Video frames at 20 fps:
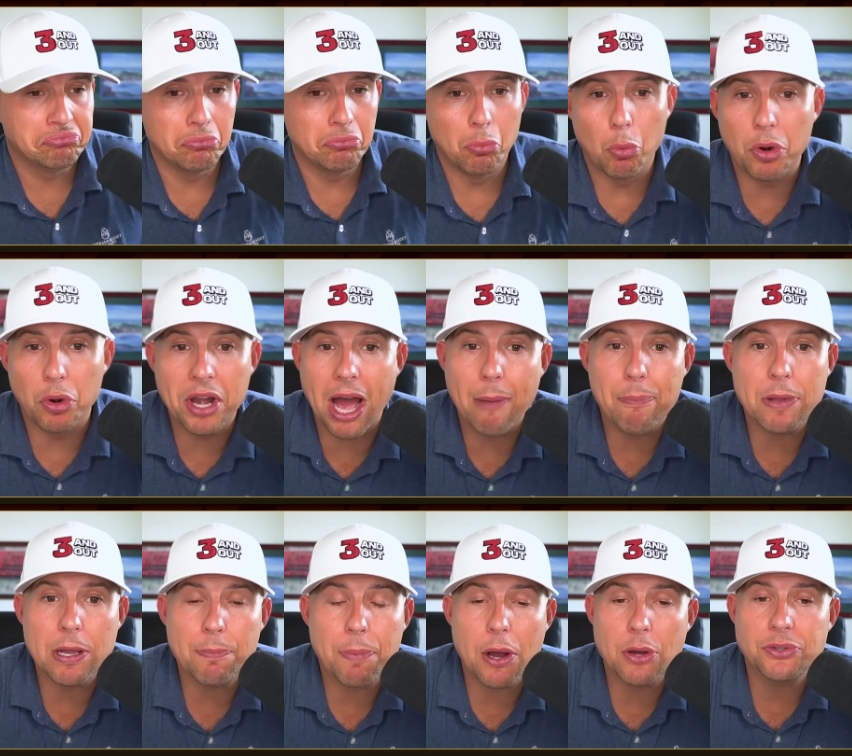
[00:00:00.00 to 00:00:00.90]
would not be
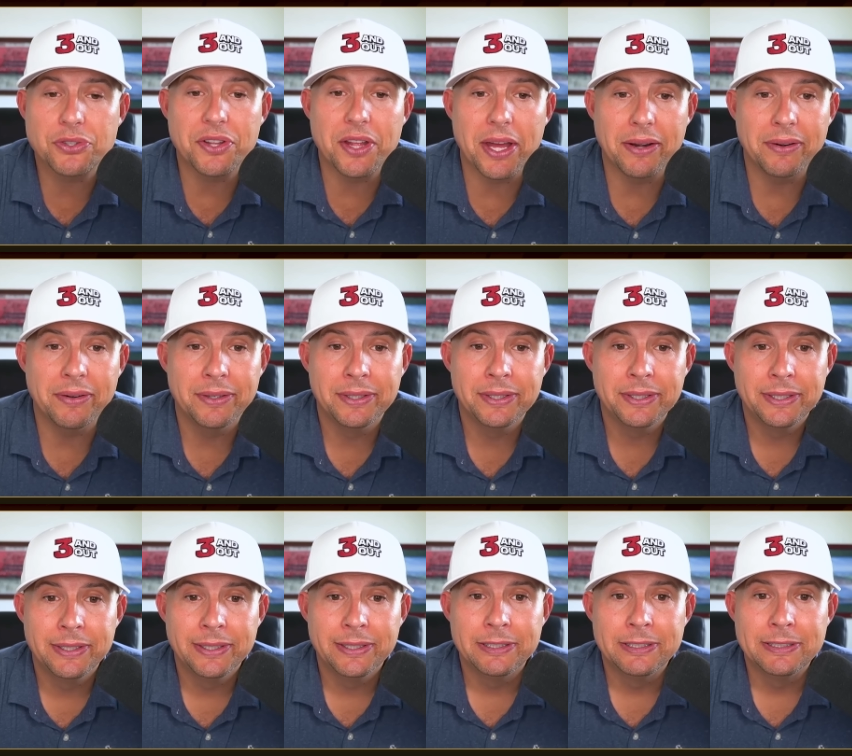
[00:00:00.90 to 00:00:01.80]
opposed to that.
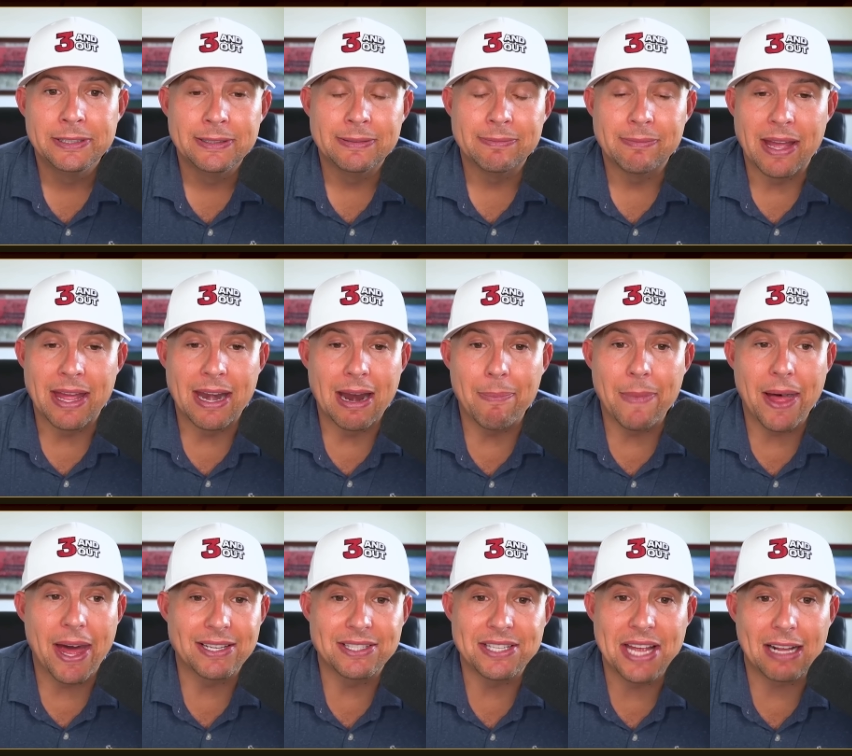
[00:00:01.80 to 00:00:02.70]
And I'm
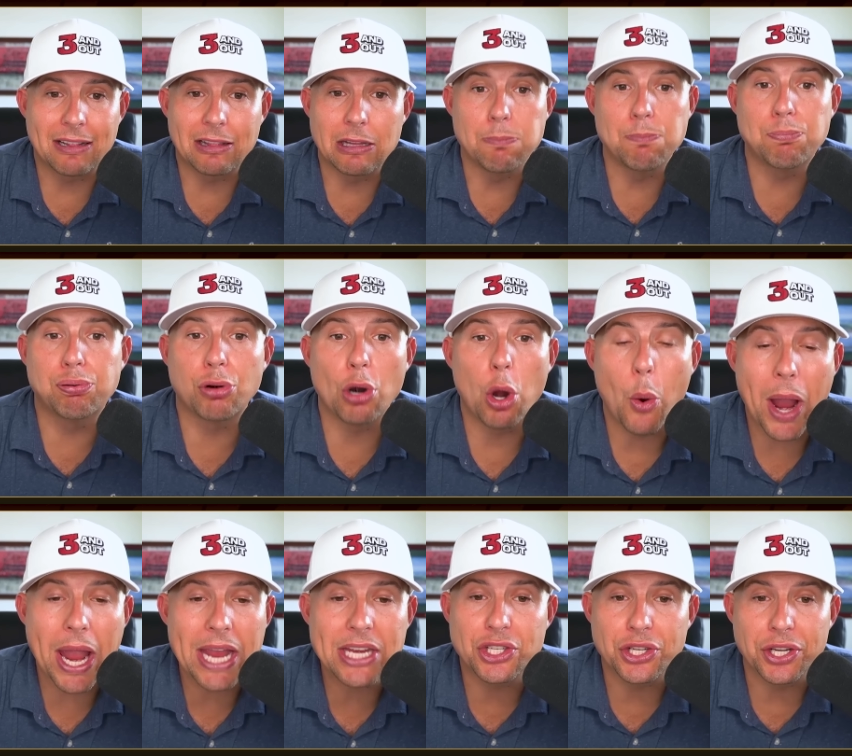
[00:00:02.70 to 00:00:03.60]
not exactly pro
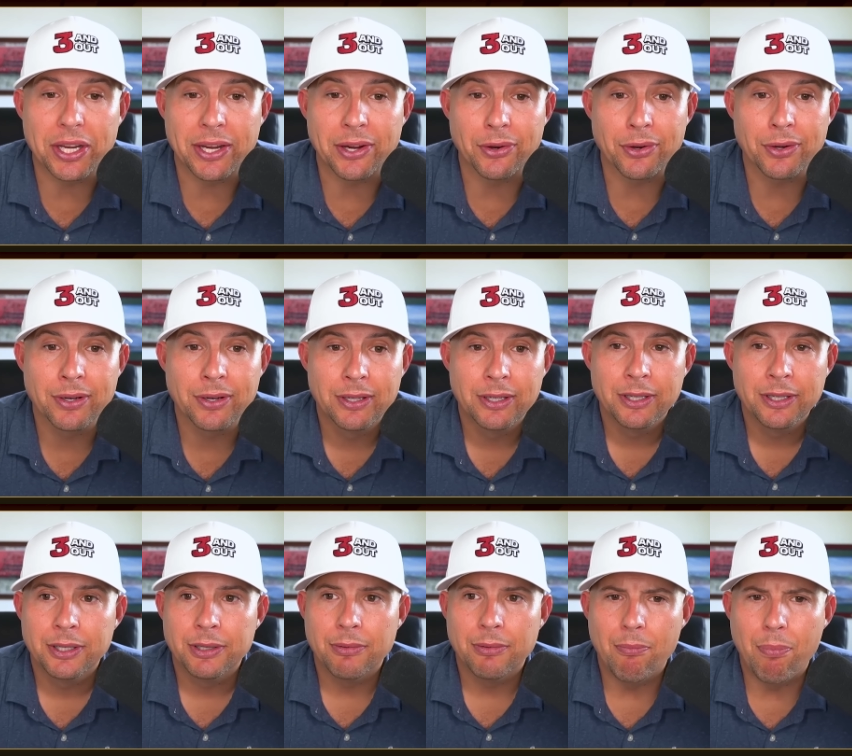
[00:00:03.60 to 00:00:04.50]
agent here,
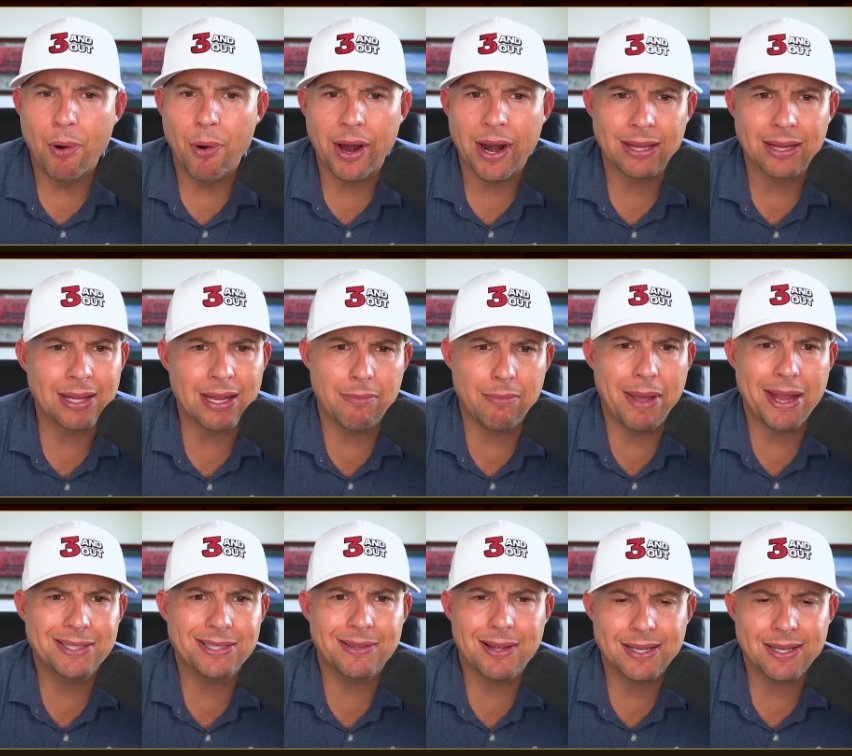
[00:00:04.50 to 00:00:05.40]
but I think it
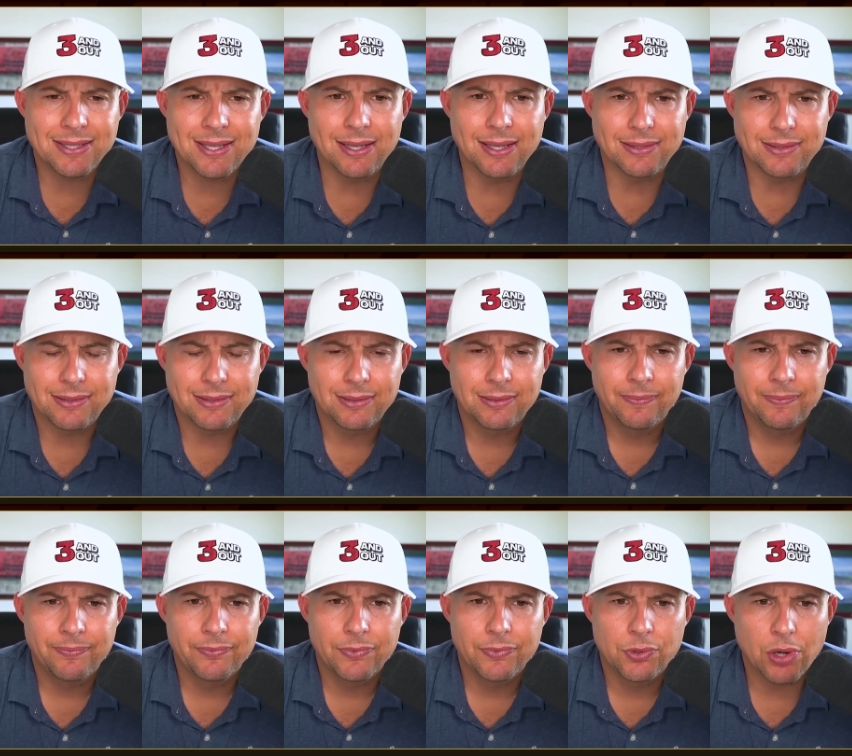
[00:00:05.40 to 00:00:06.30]
makes a lot of sense.
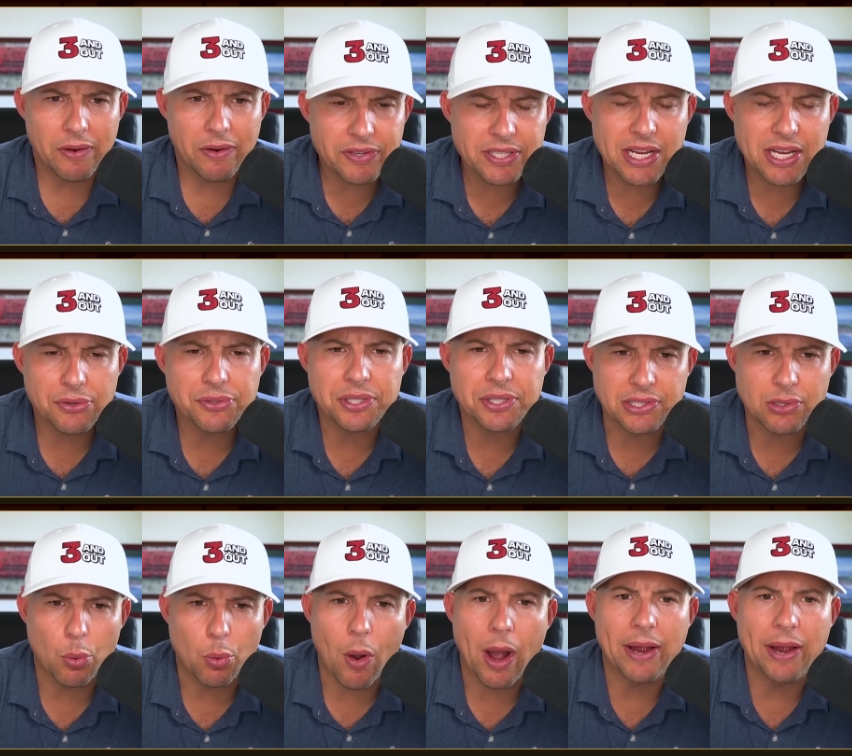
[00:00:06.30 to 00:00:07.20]
Travis Kelce is a
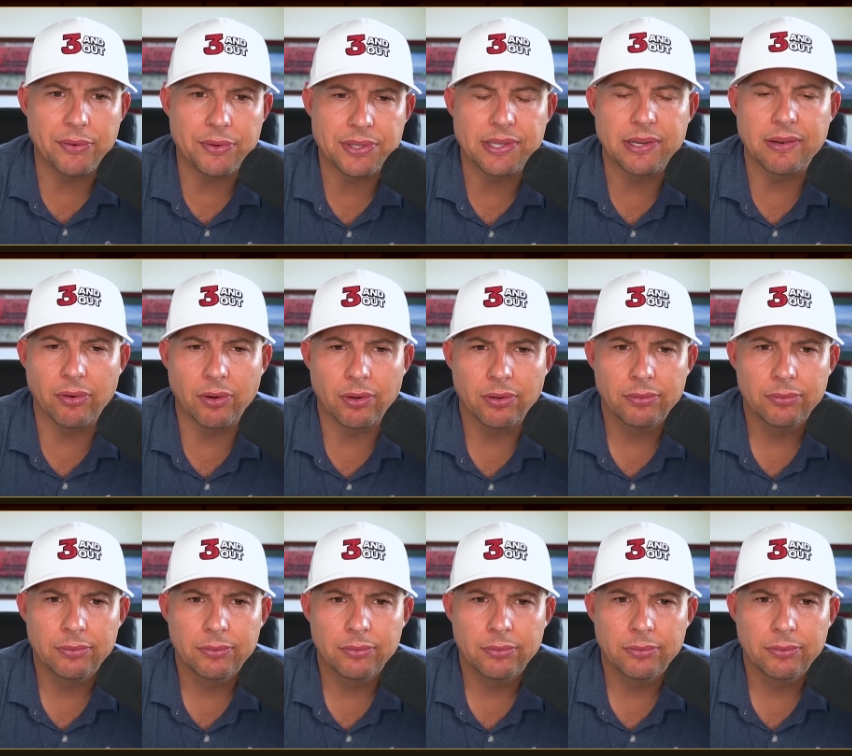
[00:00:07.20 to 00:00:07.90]
wide receiver.